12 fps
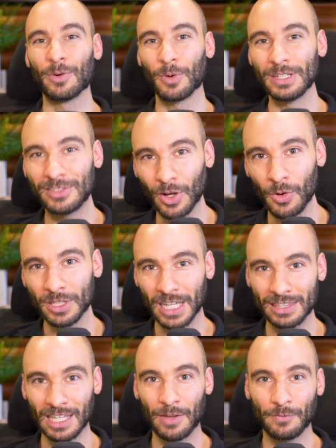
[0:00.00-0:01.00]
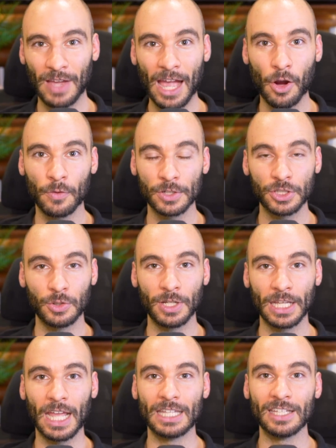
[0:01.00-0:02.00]
and where we don't get that fat
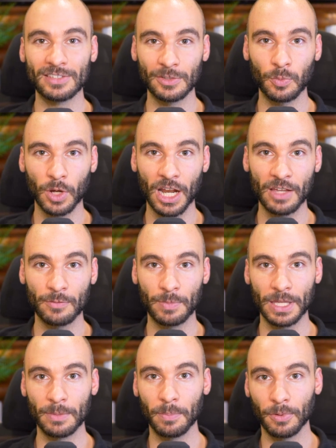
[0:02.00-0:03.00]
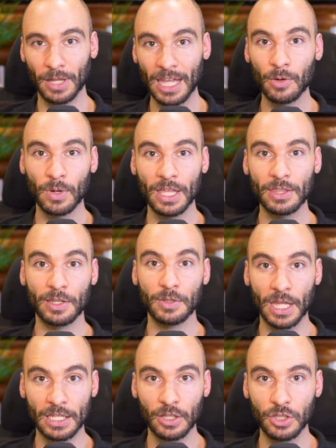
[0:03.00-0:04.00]
overshooting. And this is what I've been playing with
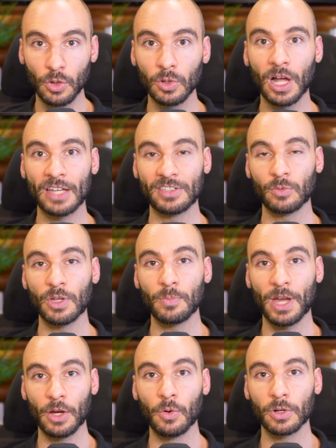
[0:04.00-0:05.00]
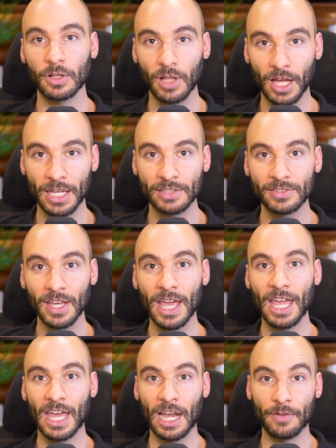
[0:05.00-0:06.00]
and, and utilizing with my own clients.
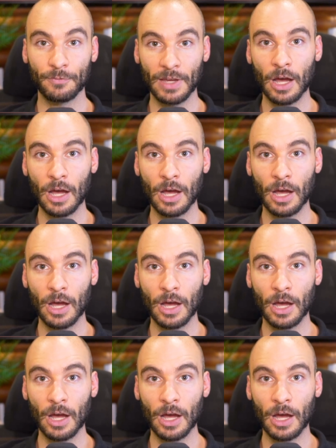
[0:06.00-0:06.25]
And I